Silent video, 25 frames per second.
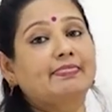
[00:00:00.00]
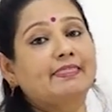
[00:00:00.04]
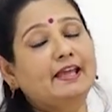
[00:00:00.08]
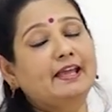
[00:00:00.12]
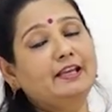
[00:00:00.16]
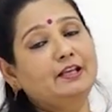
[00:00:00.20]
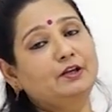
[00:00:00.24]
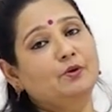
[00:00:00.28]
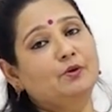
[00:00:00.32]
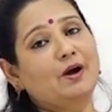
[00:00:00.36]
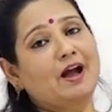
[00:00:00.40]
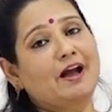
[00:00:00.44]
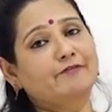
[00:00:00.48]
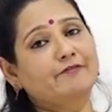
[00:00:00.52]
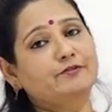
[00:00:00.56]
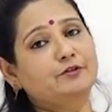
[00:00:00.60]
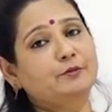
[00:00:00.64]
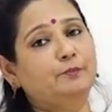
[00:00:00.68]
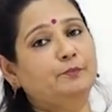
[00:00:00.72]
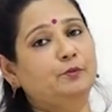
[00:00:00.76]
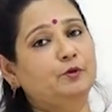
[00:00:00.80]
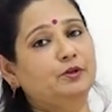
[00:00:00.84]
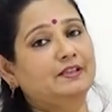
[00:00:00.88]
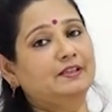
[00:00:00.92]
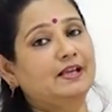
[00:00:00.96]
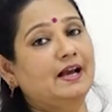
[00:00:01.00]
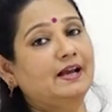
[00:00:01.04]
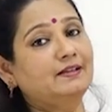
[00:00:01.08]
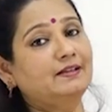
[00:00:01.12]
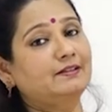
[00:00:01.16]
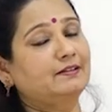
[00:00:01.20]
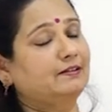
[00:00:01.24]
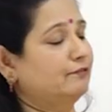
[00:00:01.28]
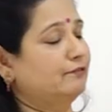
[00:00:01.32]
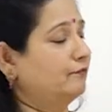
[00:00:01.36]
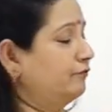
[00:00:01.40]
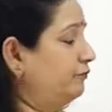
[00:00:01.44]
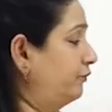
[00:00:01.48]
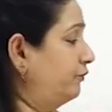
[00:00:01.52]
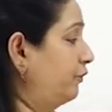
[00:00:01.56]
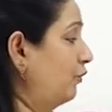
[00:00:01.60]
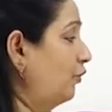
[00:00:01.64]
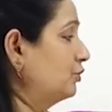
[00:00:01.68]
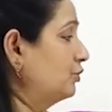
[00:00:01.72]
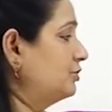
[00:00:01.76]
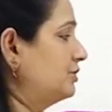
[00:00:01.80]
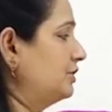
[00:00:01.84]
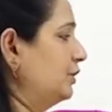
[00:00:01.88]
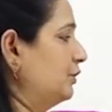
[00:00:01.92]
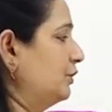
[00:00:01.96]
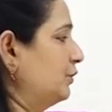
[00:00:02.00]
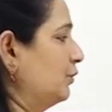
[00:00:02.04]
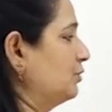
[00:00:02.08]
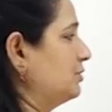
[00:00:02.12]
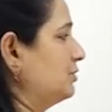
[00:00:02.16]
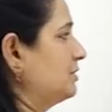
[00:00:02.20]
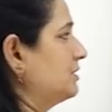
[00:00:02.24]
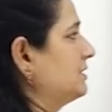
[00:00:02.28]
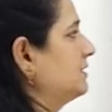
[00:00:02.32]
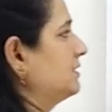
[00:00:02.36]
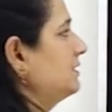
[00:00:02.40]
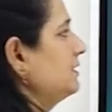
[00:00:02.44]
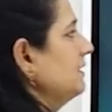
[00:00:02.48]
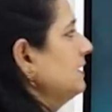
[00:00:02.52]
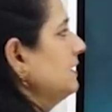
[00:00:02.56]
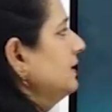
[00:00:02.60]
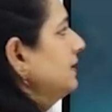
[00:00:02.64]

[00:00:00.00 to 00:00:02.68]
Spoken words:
Then you have to put that 4 zeros.